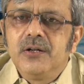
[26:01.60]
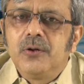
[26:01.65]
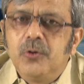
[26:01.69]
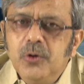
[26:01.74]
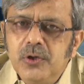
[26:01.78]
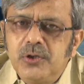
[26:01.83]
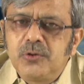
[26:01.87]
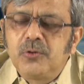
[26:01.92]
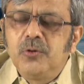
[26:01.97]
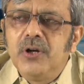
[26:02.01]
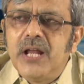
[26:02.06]

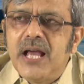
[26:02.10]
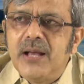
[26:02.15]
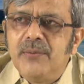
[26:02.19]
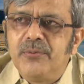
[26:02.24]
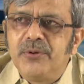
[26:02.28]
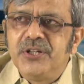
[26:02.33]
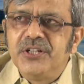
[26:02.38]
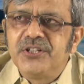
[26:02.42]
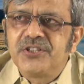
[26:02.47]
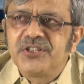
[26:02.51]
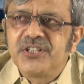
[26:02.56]
good
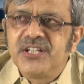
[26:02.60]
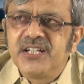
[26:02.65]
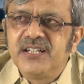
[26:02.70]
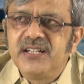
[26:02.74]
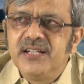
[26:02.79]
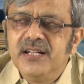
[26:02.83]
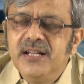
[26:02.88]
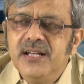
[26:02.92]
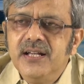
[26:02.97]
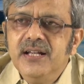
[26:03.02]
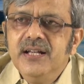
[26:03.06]
collaboration,
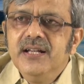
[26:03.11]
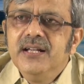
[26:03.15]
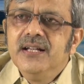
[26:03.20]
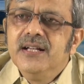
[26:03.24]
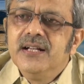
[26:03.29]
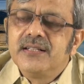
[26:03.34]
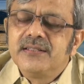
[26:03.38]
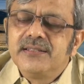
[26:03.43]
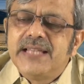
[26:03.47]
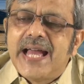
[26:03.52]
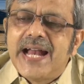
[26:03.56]

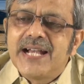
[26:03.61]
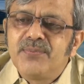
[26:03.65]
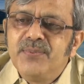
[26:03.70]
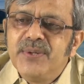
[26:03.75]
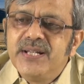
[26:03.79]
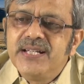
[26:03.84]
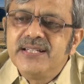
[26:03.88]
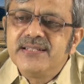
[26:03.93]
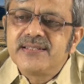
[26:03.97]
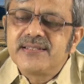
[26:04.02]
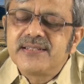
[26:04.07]
that
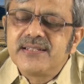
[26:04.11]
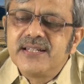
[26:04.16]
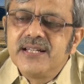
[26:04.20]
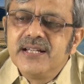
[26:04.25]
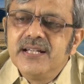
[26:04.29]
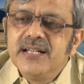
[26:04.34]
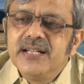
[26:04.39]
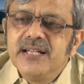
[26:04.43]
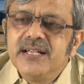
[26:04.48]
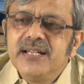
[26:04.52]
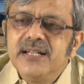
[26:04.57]
means
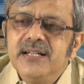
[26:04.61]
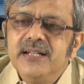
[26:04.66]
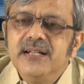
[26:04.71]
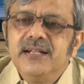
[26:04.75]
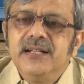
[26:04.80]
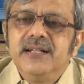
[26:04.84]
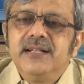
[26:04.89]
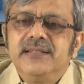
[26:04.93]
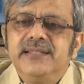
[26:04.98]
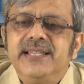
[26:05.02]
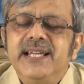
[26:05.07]

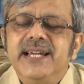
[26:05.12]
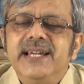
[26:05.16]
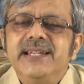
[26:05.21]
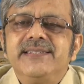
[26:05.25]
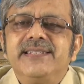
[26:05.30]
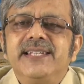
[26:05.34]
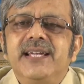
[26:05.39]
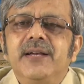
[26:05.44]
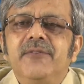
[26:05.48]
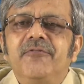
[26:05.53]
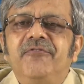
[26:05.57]
there
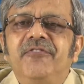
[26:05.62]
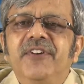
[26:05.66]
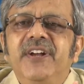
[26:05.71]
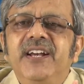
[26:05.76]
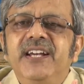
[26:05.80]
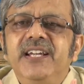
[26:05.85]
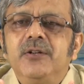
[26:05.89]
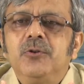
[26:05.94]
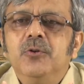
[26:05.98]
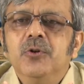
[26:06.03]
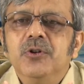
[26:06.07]
is a
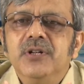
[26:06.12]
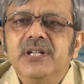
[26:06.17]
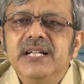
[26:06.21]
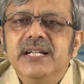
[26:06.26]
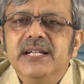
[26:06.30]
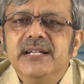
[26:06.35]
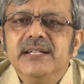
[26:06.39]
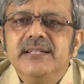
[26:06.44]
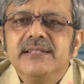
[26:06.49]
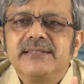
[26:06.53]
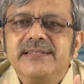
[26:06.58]
very good
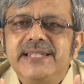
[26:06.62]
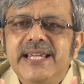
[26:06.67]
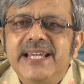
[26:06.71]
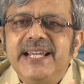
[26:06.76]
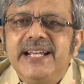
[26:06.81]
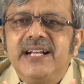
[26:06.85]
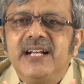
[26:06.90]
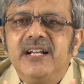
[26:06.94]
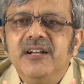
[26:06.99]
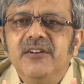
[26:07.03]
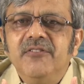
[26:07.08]

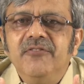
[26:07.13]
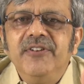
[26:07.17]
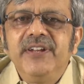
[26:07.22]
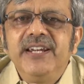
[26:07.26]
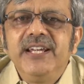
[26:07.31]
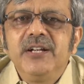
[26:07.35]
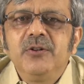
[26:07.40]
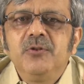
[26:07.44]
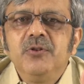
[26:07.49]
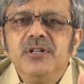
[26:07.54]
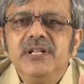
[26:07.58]
sync,
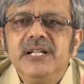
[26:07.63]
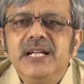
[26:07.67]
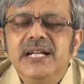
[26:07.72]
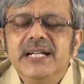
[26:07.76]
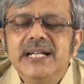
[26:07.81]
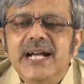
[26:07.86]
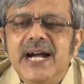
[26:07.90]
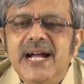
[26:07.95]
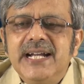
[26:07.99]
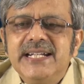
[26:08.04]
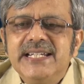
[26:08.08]
very good
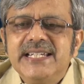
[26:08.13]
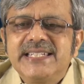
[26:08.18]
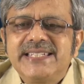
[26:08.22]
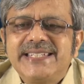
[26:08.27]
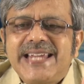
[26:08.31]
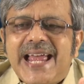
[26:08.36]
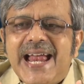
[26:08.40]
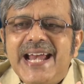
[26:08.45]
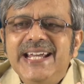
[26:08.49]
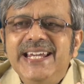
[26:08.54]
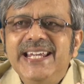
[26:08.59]

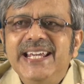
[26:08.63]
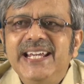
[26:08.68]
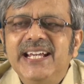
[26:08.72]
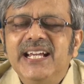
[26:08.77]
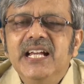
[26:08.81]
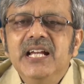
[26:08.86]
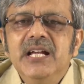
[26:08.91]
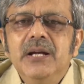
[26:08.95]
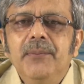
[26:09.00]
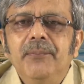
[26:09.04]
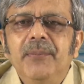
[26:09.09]

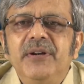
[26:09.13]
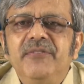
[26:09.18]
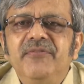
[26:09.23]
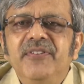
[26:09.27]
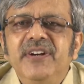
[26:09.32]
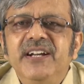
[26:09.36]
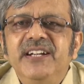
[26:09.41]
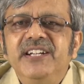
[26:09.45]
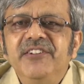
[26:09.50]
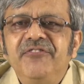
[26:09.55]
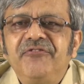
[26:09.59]
understanding
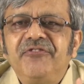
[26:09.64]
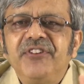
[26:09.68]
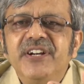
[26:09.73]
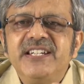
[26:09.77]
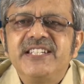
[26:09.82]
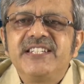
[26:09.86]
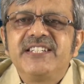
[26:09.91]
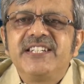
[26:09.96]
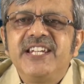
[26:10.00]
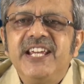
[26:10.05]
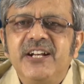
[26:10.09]
between different
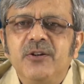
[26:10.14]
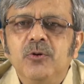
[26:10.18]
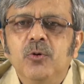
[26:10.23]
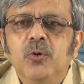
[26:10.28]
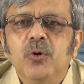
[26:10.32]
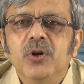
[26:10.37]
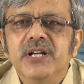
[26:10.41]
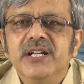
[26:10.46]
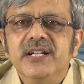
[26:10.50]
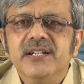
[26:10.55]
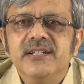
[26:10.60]

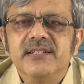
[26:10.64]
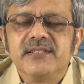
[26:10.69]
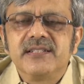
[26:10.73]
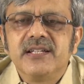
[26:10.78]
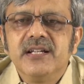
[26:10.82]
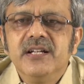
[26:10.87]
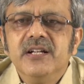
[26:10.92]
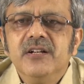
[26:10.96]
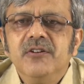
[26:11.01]
stakeholders